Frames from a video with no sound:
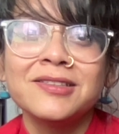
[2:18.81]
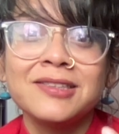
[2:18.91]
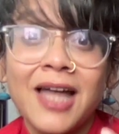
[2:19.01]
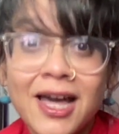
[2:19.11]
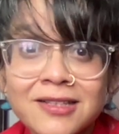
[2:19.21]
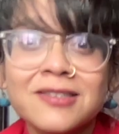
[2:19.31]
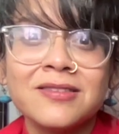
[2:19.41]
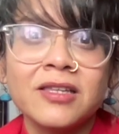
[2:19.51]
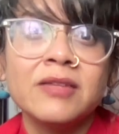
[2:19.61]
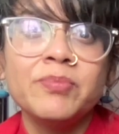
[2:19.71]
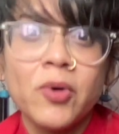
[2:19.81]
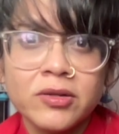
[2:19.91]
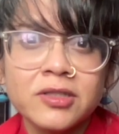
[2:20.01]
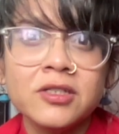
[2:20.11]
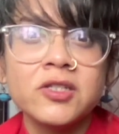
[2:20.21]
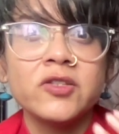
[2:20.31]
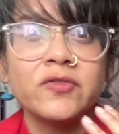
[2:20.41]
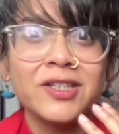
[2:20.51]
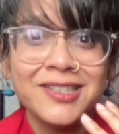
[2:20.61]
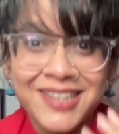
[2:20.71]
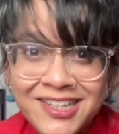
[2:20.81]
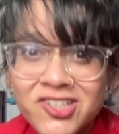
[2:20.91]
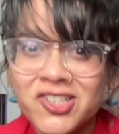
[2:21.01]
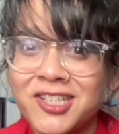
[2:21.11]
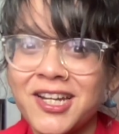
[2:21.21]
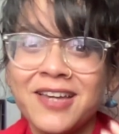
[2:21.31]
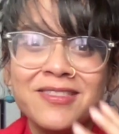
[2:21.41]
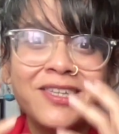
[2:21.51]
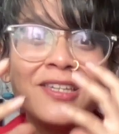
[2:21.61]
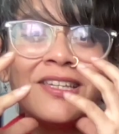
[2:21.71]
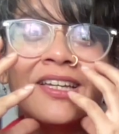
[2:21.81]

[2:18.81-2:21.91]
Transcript: That's the importance of attention. I think